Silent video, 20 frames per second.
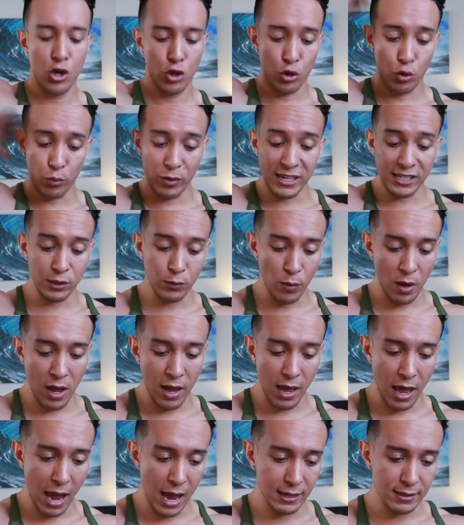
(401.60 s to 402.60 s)
The reason
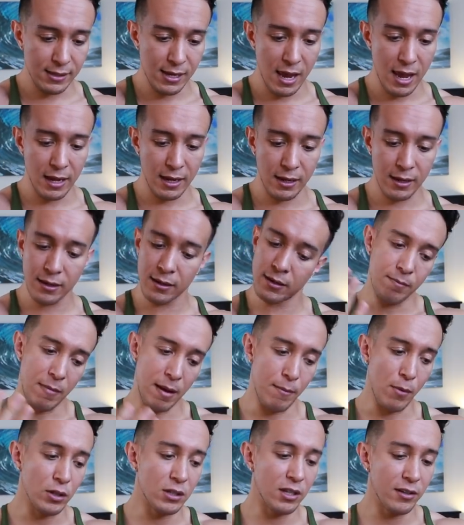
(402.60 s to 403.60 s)
why I take
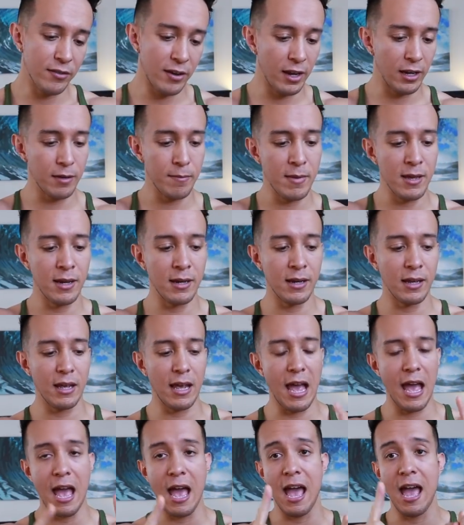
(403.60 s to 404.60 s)
my multivitamin
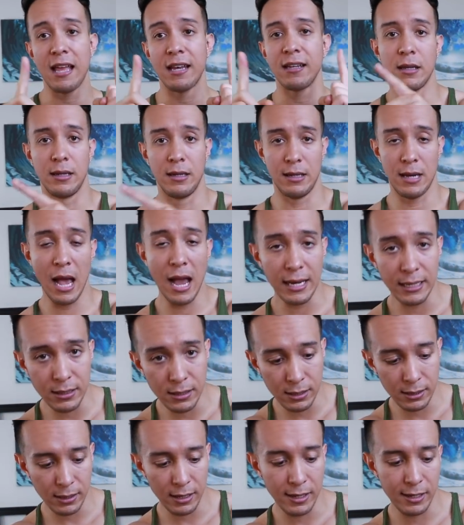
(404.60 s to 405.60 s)
at
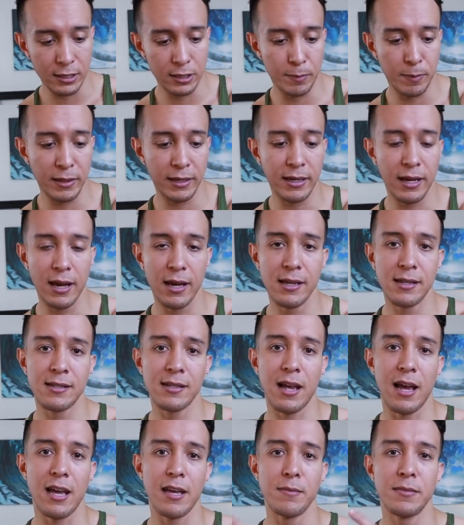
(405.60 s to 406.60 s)
night is
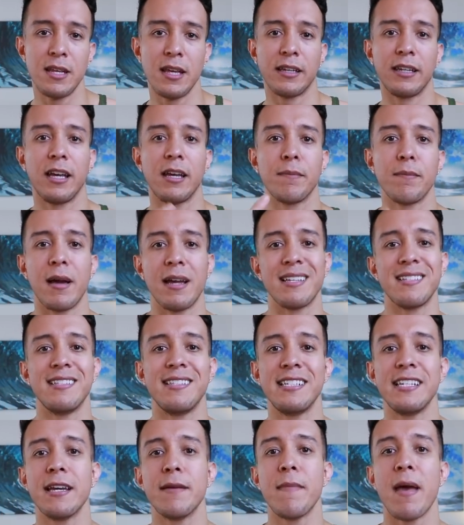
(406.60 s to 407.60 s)
because I am taking my
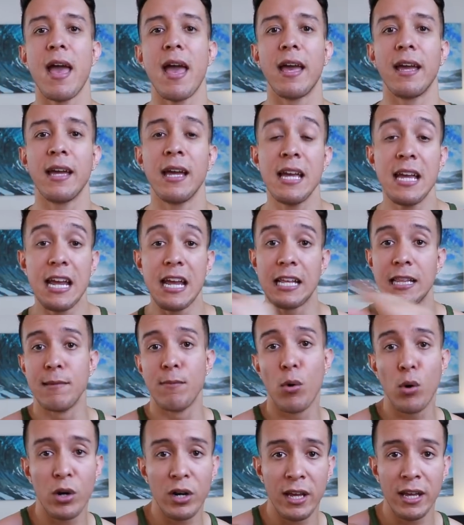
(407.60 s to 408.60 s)
ZMA in the
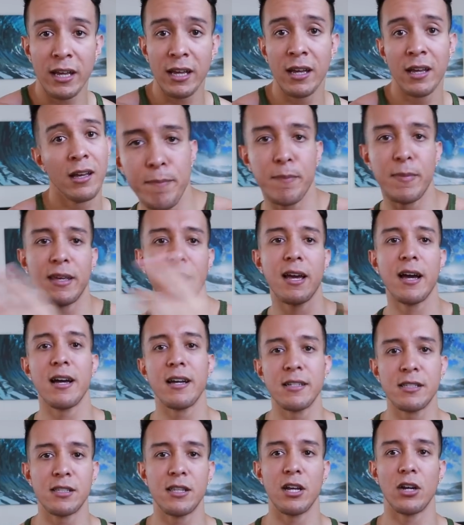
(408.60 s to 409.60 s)
morning
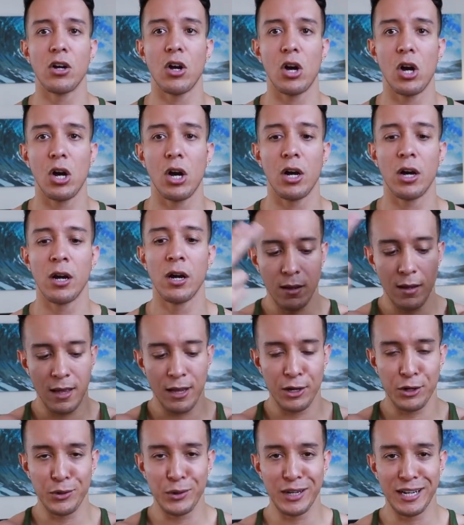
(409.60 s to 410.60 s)
because there are
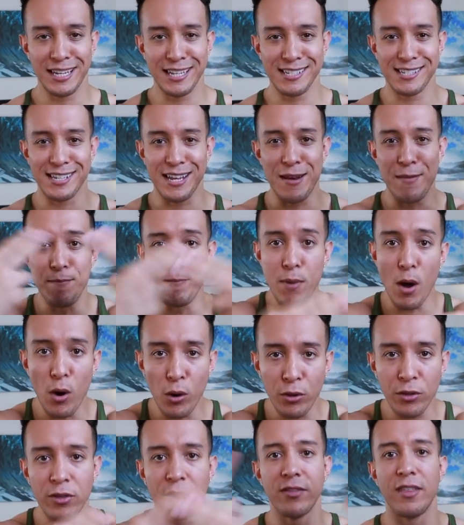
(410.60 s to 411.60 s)
ingredients in
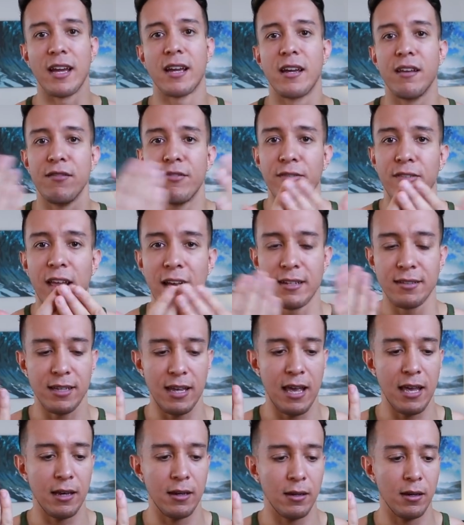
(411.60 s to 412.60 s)
both that conflict
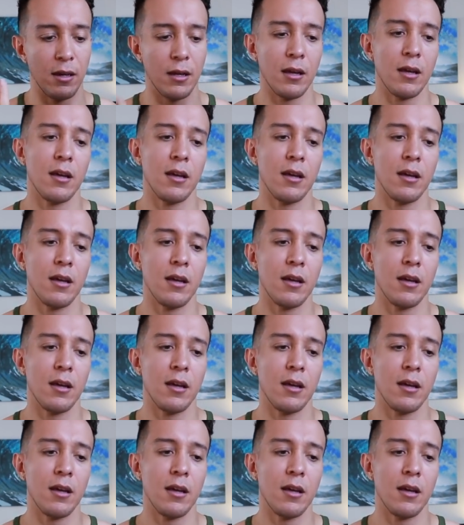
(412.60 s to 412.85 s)
and